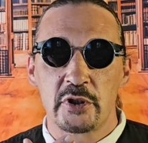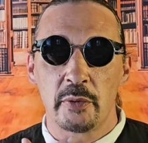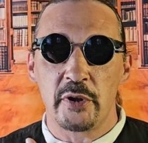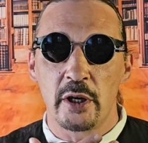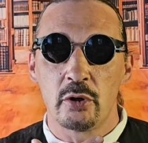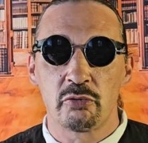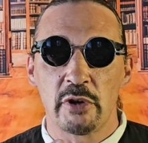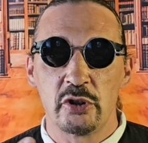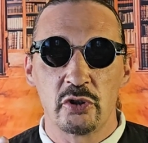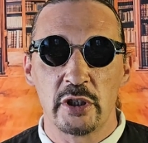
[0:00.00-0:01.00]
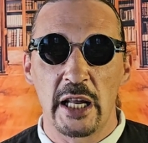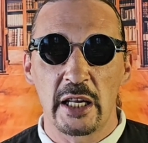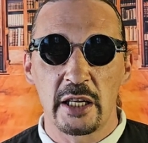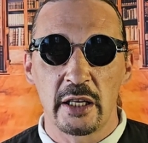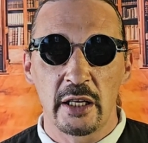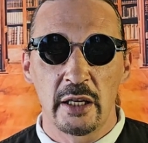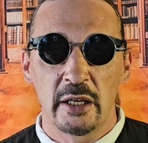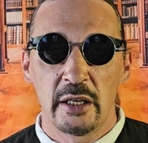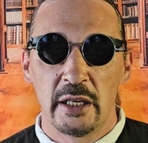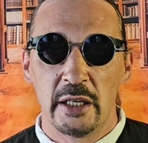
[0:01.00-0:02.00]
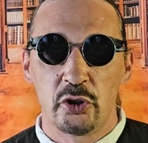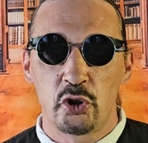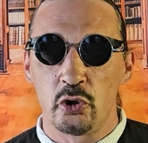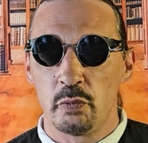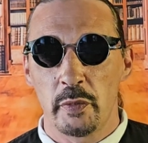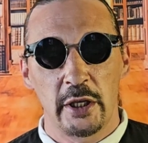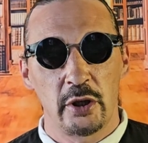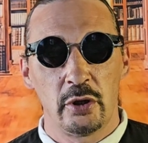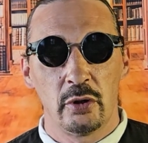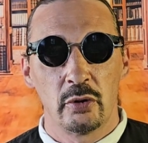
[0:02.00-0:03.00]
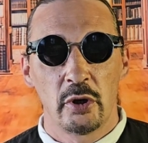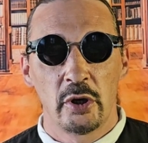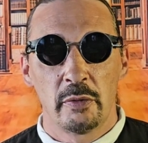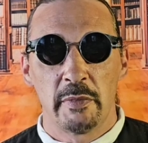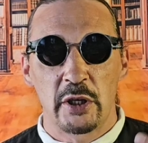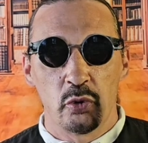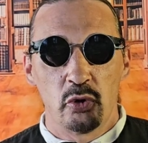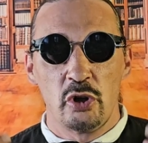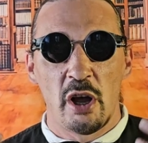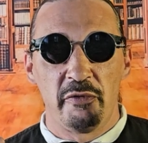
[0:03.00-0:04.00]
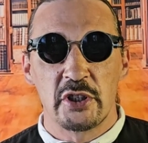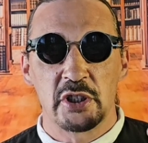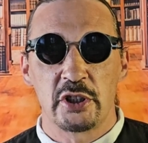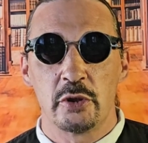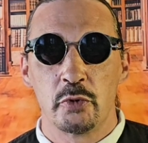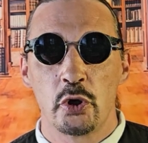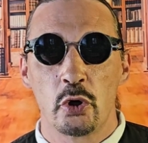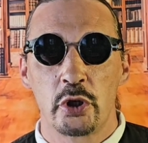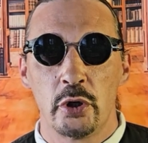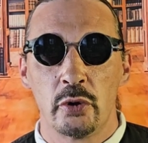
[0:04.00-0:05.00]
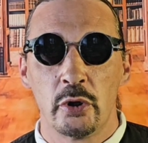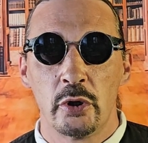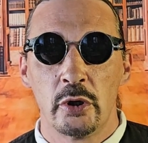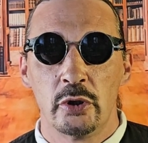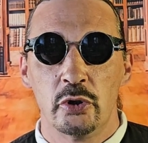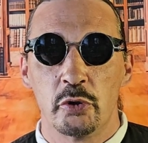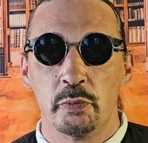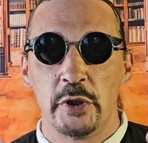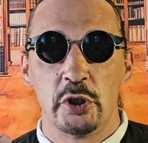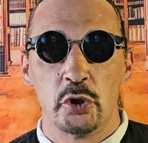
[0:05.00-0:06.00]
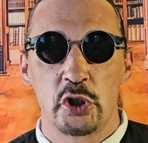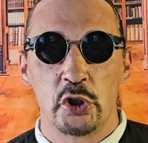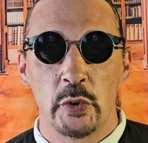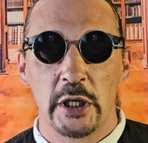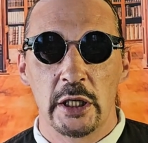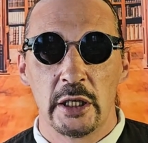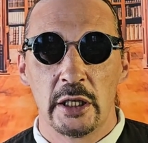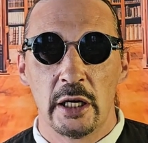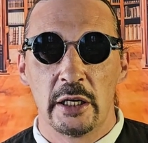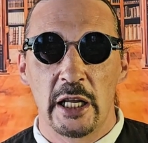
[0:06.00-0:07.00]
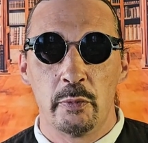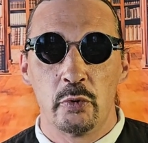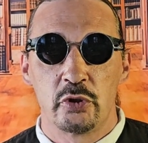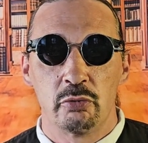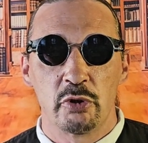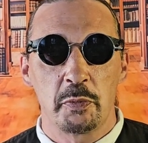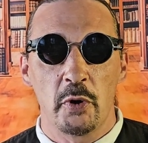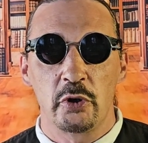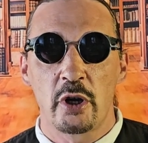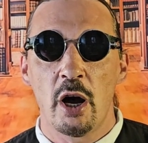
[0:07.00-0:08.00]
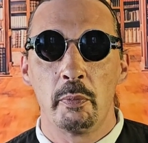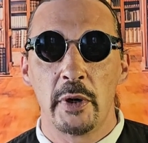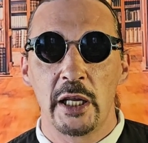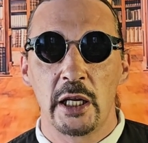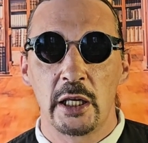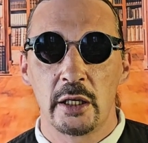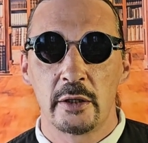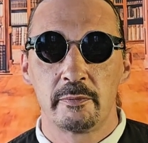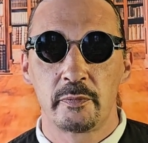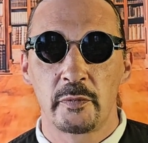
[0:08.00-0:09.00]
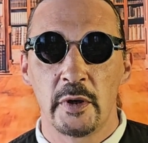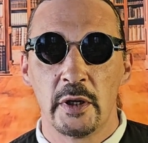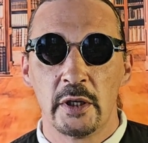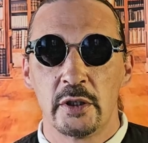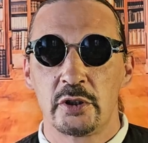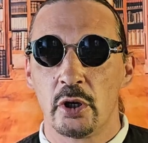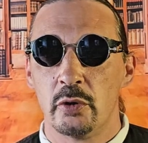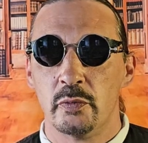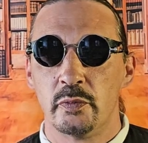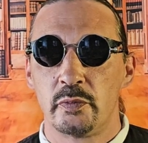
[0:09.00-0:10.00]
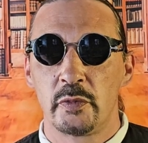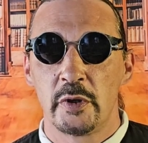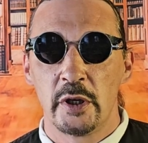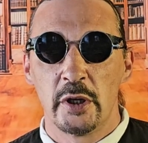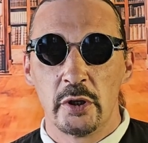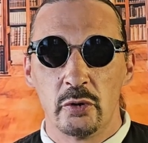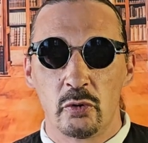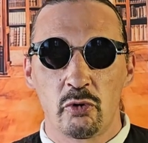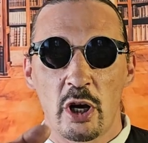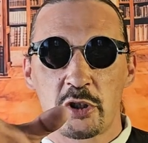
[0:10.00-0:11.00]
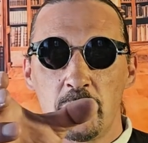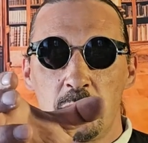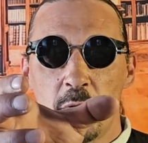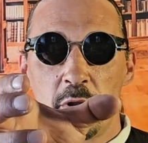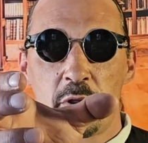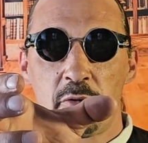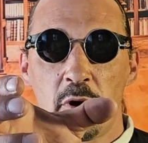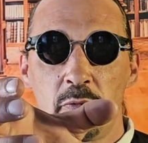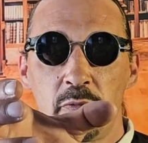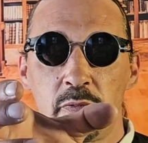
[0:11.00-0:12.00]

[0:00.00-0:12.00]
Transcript: something goes around your neck, it shouldn't make your nervous system shock you. You should be used to it and able to respond calmly. So you grasp them by the throat.